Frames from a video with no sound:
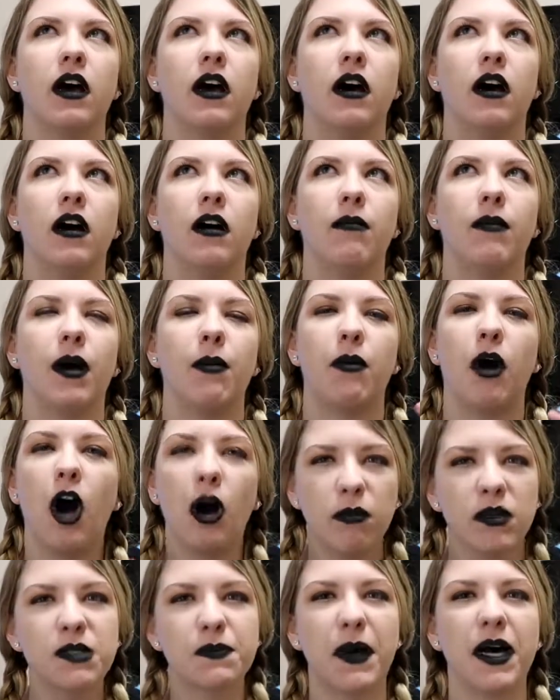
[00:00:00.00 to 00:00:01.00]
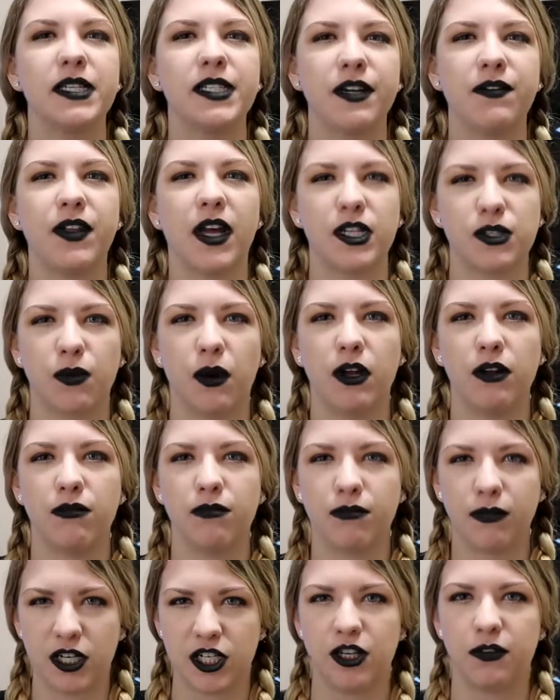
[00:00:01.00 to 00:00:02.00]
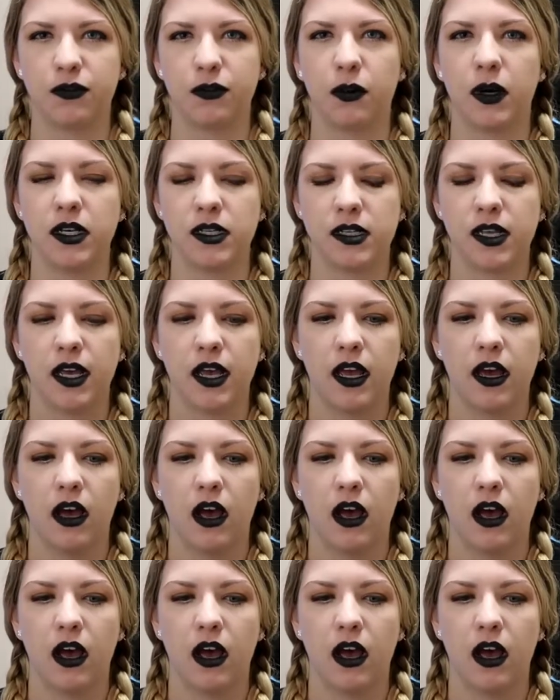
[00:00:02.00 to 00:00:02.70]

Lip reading: I'm almost positive that's what my shift was.